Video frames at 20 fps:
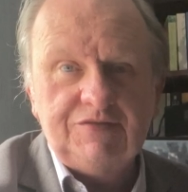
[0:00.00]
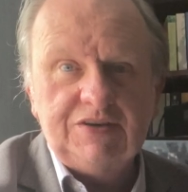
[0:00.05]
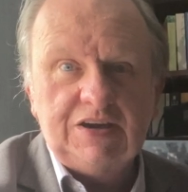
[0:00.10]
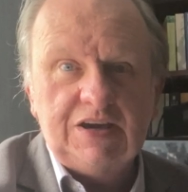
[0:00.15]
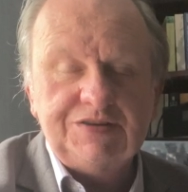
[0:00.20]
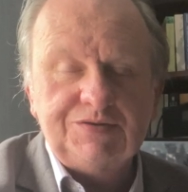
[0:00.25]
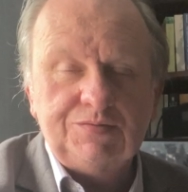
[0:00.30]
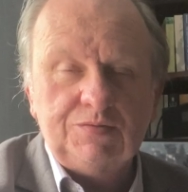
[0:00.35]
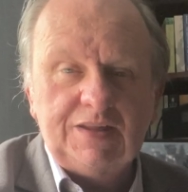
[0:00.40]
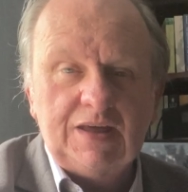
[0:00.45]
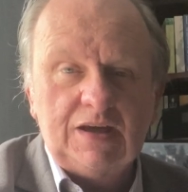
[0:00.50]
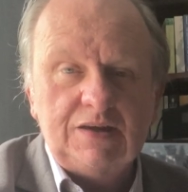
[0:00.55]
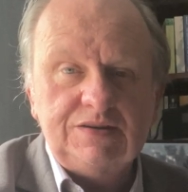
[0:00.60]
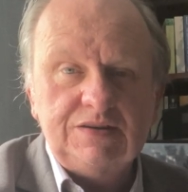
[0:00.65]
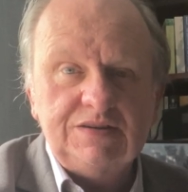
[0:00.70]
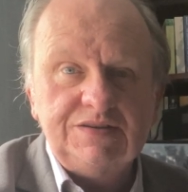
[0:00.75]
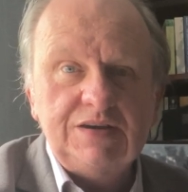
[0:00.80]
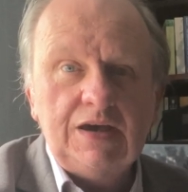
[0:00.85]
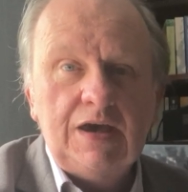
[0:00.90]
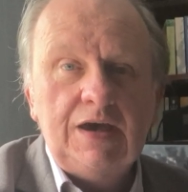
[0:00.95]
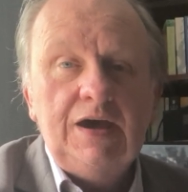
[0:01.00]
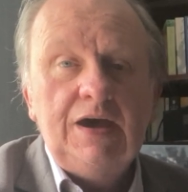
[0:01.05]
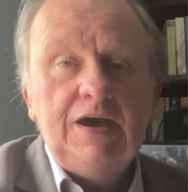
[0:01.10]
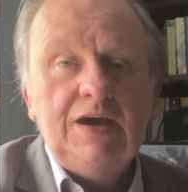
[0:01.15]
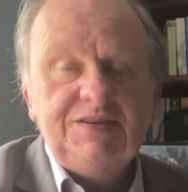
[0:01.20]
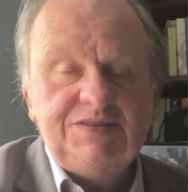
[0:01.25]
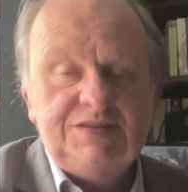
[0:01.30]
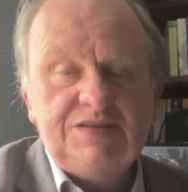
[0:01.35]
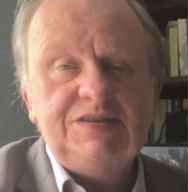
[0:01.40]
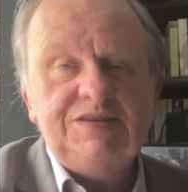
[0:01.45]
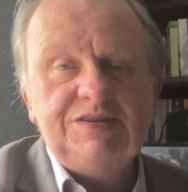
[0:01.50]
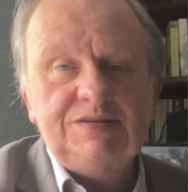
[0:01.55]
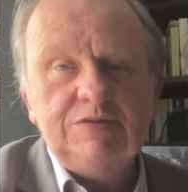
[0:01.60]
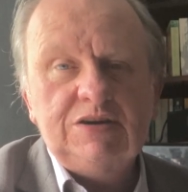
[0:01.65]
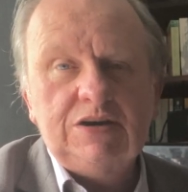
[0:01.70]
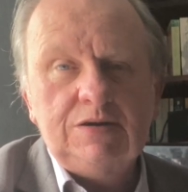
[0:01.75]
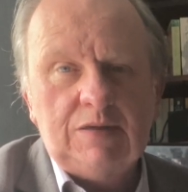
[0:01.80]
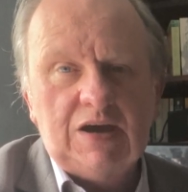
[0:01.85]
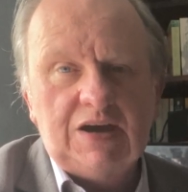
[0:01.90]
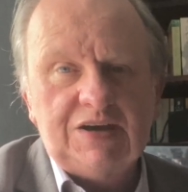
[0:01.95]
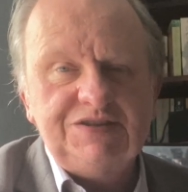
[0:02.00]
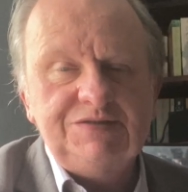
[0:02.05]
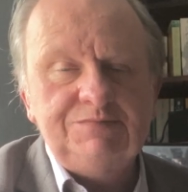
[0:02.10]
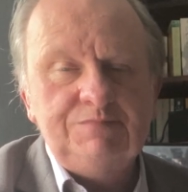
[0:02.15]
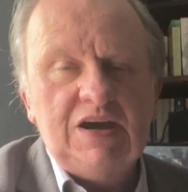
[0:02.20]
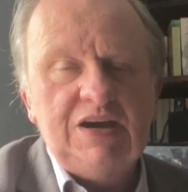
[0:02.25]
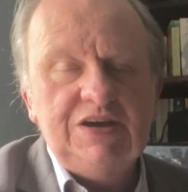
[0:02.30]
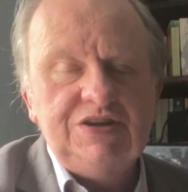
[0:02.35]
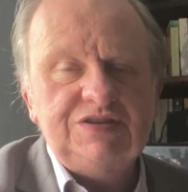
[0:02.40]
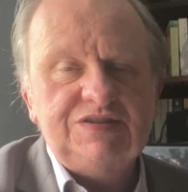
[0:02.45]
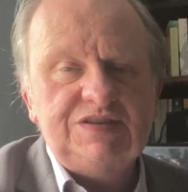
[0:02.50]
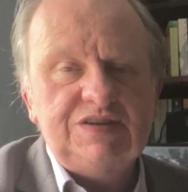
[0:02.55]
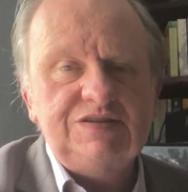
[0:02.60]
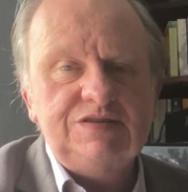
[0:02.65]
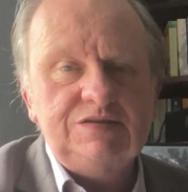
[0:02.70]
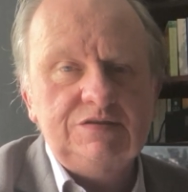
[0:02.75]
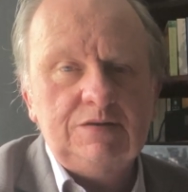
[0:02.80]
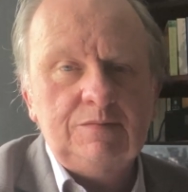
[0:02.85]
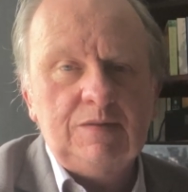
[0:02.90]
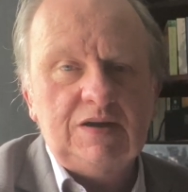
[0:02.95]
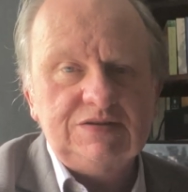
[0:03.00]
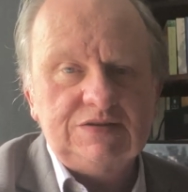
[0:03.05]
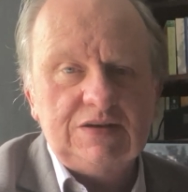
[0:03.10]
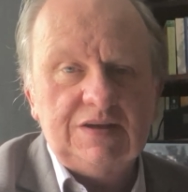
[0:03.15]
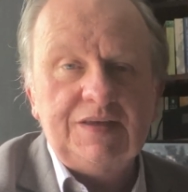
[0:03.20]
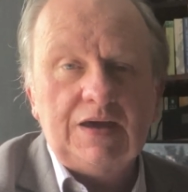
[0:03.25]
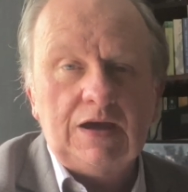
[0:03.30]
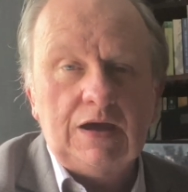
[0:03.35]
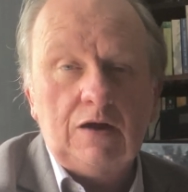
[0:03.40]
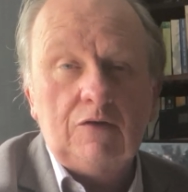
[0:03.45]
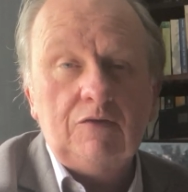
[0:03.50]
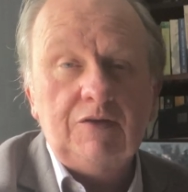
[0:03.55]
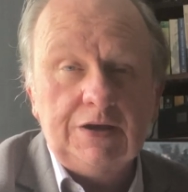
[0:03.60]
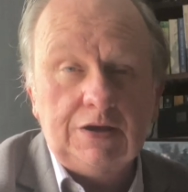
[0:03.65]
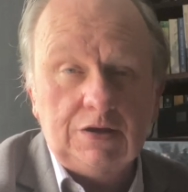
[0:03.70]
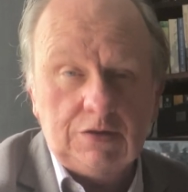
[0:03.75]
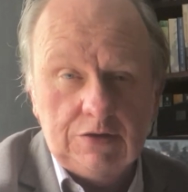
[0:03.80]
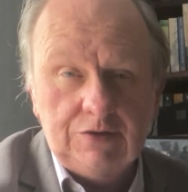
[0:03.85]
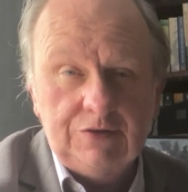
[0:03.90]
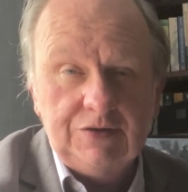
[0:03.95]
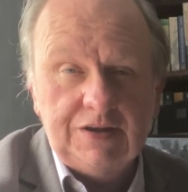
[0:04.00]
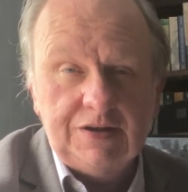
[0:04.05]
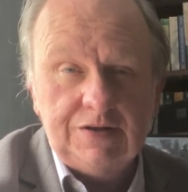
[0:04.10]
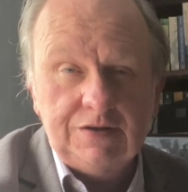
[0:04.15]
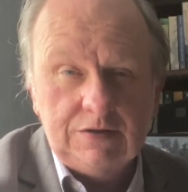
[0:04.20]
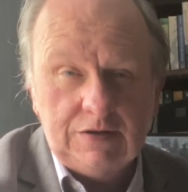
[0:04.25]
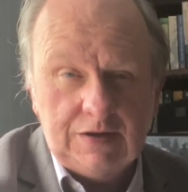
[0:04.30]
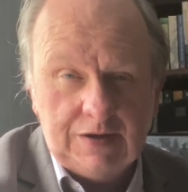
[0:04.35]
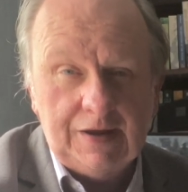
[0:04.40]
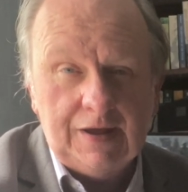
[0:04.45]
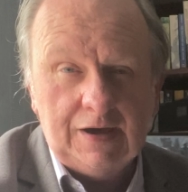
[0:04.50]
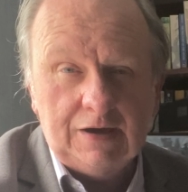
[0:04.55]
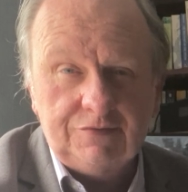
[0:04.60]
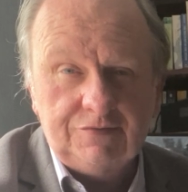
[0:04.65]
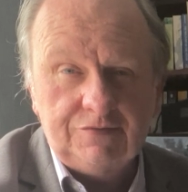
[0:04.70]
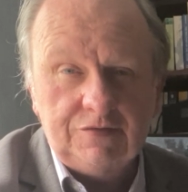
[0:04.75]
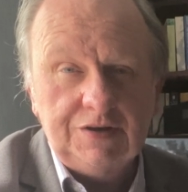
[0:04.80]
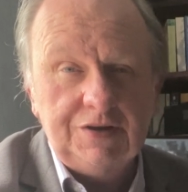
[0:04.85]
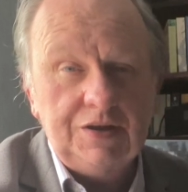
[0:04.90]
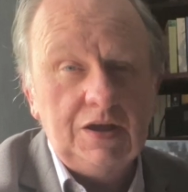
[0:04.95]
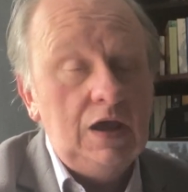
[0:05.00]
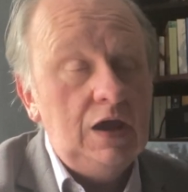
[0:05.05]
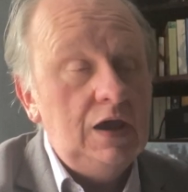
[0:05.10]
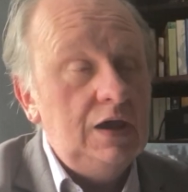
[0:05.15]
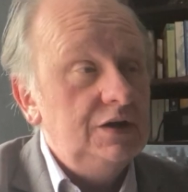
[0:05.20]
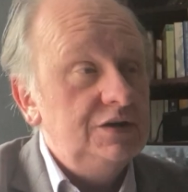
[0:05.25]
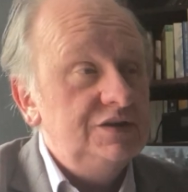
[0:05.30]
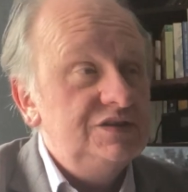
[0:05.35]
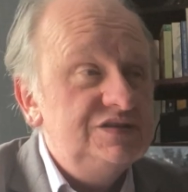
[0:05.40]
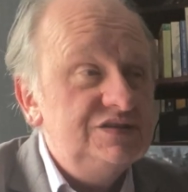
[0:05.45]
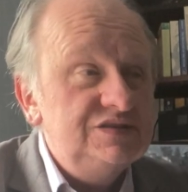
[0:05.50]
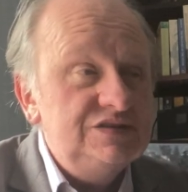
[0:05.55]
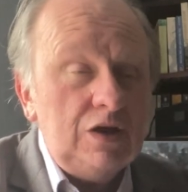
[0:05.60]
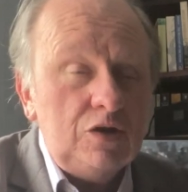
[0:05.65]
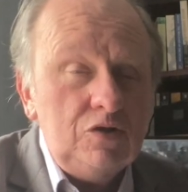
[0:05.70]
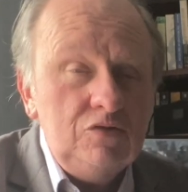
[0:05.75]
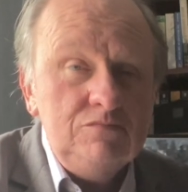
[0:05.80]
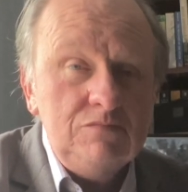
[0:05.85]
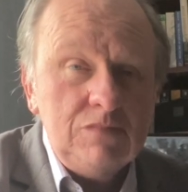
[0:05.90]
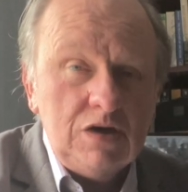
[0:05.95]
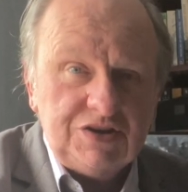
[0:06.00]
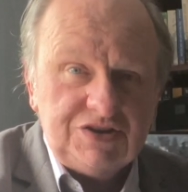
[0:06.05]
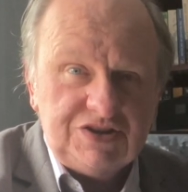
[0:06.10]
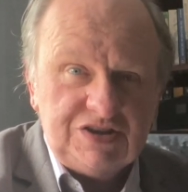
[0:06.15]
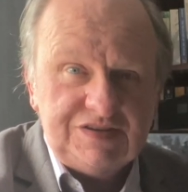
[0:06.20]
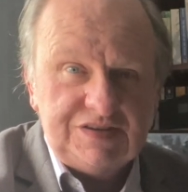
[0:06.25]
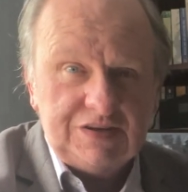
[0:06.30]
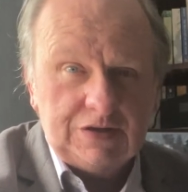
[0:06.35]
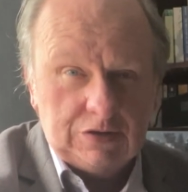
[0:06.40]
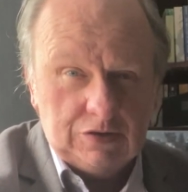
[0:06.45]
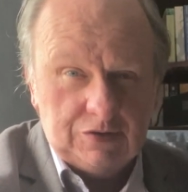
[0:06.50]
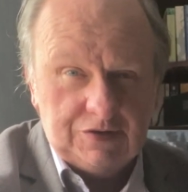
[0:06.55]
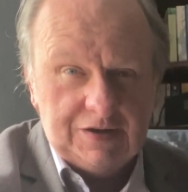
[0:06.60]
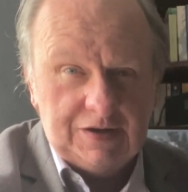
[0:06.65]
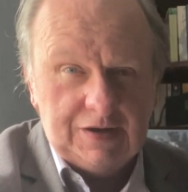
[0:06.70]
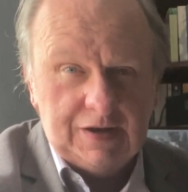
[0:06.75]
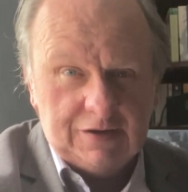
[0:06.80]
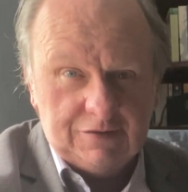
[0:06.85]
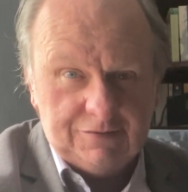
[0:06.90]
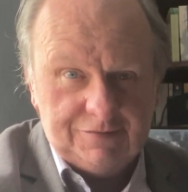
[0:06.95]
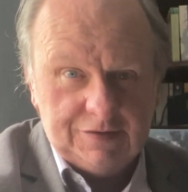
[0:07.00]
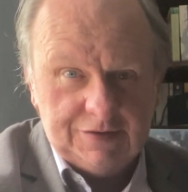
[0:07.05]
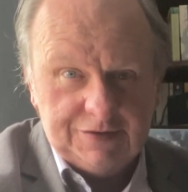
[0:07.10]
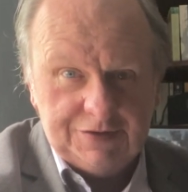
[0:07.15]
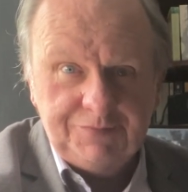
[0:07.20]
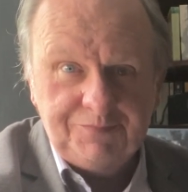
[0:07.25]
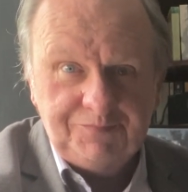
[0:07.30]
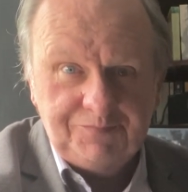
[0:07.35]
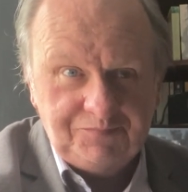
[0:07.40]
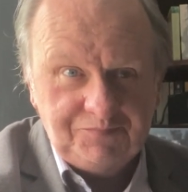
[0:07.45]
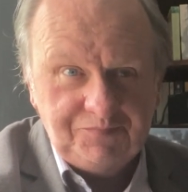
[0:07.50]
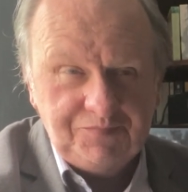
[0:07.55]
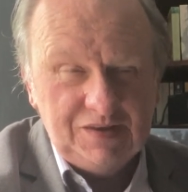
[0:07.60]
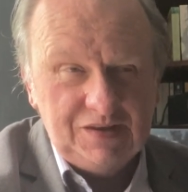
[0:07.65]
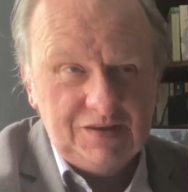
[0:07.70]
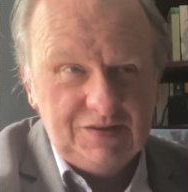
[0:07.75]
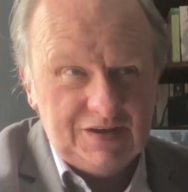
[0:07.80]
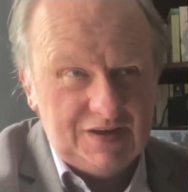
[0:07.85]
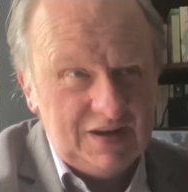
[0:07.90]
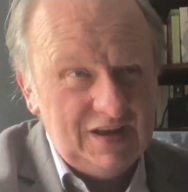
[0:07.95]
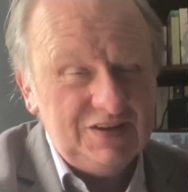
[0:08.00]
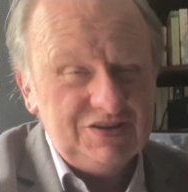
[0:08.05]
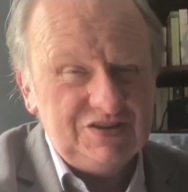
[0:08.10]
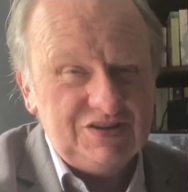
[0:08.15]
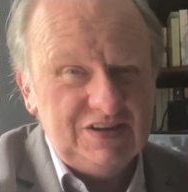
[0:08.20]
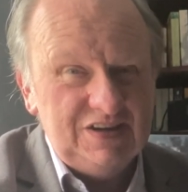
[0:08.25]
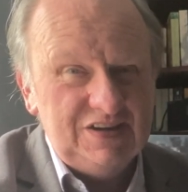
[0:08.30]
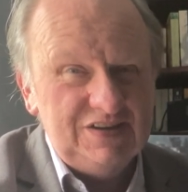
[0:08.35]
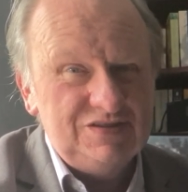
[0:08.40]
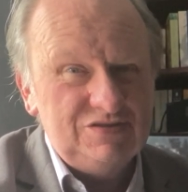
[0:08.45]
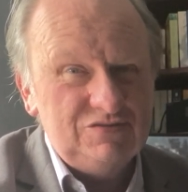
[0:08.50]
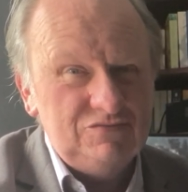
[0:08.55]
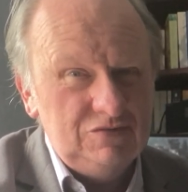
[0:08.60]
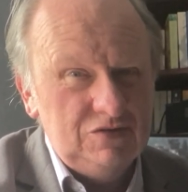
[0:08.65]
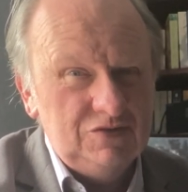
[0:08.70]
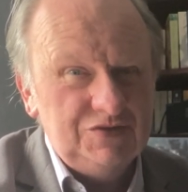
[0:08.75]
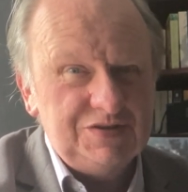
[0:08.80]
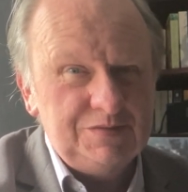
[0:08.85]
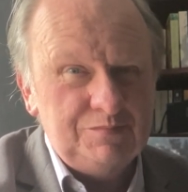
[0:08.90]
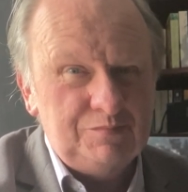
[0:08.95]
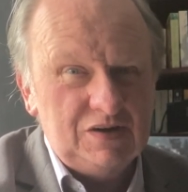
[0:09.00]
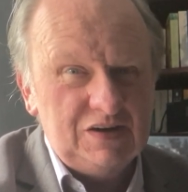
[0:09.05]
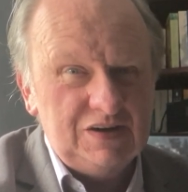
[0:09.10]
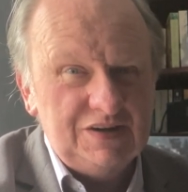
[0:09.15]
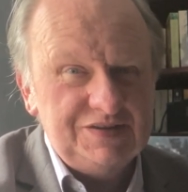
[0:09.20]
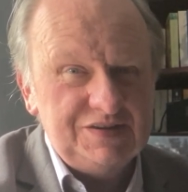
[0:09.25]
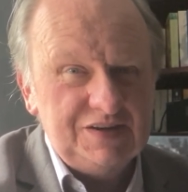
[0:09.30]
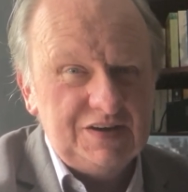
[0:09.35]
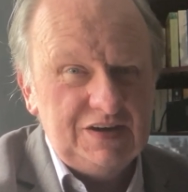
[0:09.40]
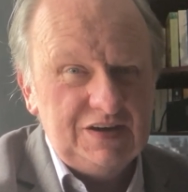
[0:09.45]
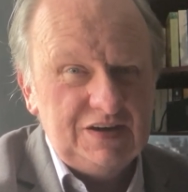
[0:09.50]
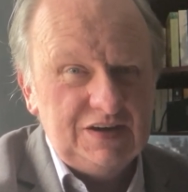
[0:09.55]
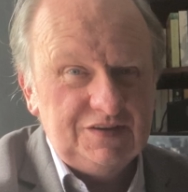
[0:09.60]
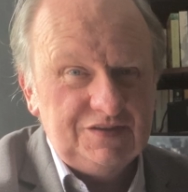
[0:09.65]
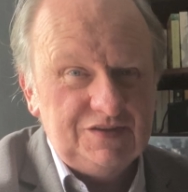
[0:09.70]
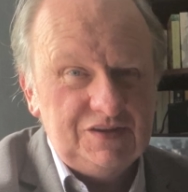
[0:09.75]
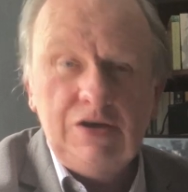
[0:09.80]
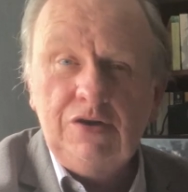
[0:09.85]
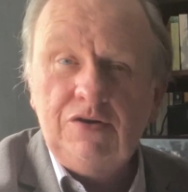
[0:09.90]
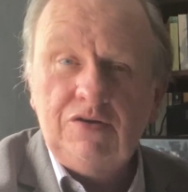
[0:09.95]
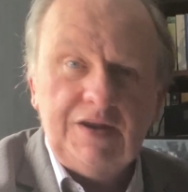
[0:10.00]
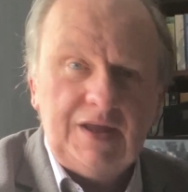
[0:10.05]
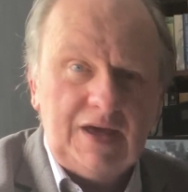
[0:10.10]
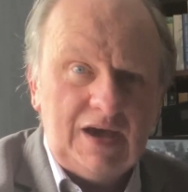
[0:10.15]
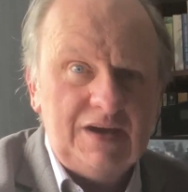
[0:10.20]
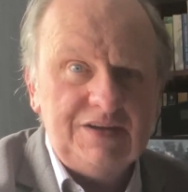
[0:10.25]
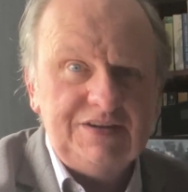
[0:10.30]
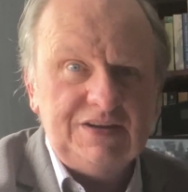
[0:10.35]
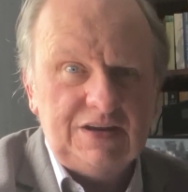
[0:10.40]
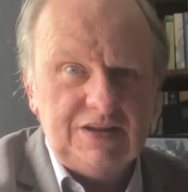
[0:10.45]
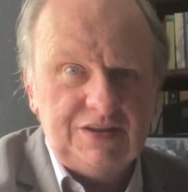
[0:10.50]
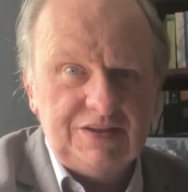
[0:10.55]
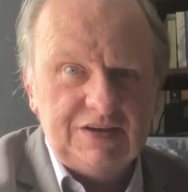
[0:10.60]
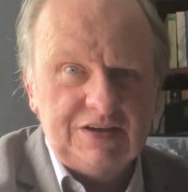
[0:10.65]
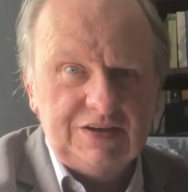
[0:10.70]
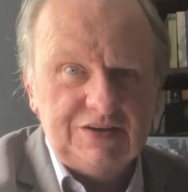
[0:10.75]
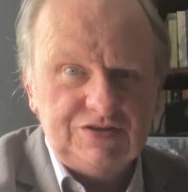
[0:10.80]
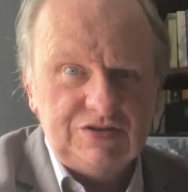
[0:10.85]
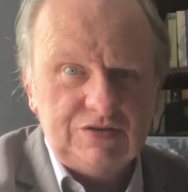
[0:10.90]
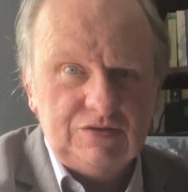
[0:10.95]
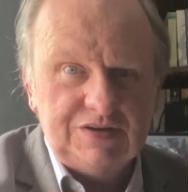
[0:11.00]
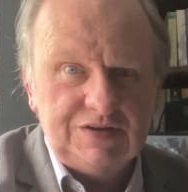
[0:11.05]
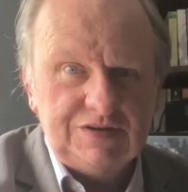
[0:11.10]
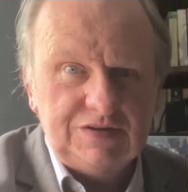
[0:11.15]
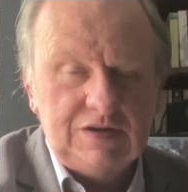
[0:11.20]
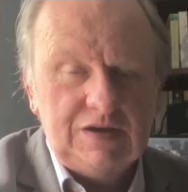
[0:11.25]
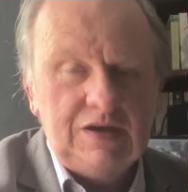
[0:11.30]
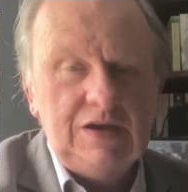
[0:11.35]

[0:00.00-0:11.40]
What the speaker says: a guess what that does. System commands, major system commands like that, are included in Alfred. So much is included in Alfred that actually it's a real surprise that you can add anything to it.